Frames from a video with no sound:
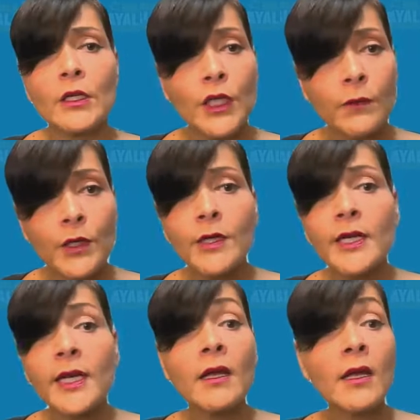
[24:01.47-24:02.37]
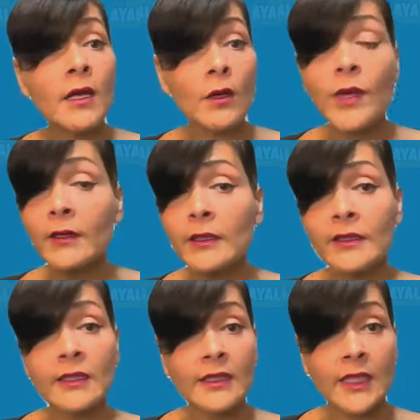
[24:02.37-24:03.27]
community, whether it's
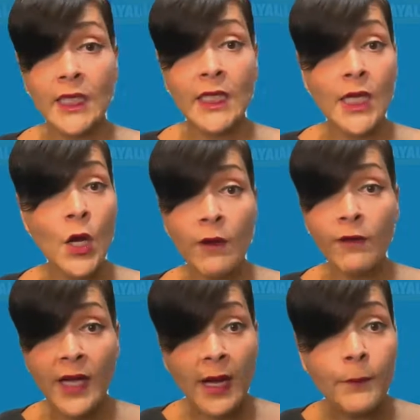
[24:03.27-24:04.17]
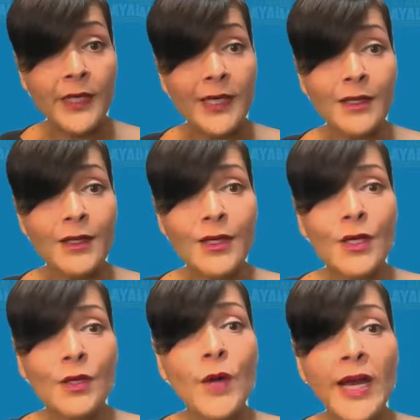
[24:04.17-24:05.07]
the CEO of a company,
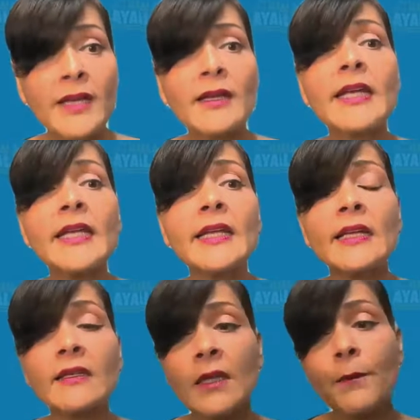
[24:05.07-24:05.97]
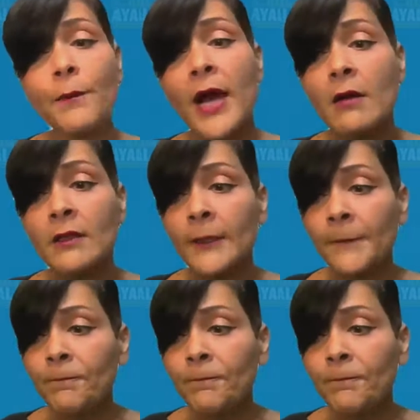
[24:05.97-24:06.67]
right? It is about,